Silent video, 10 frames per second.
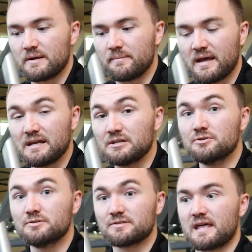we may
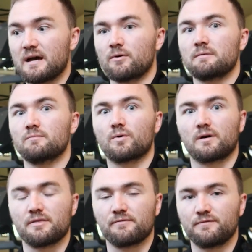use that one
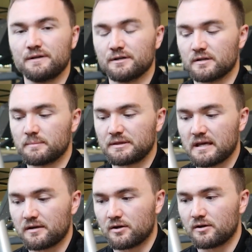more on the field, but
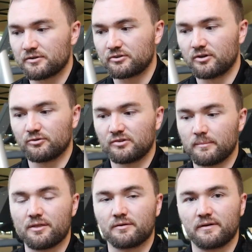then also some
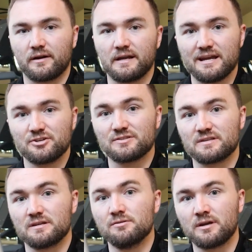other variations
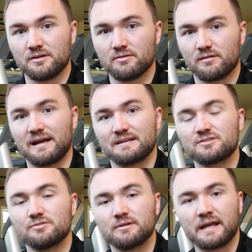that you can utilize
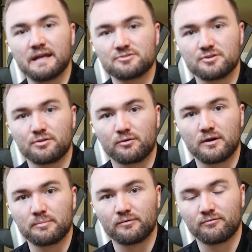to enhance your
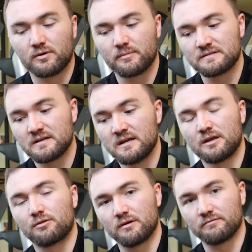throwing performance,
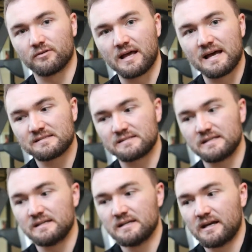throwing
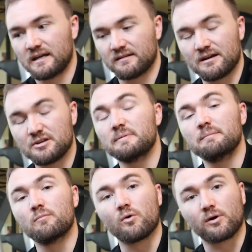velocity, and allow you to be
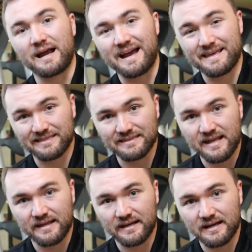more
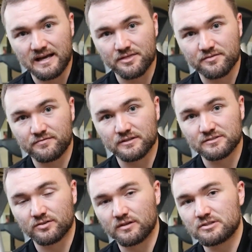athletic on the field.
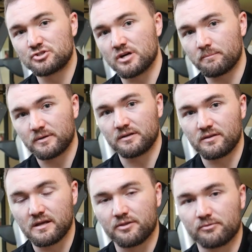So let's jump into
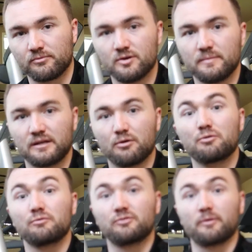the other room and go
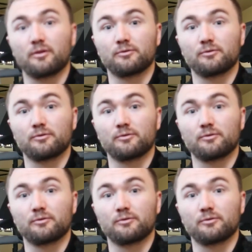through some of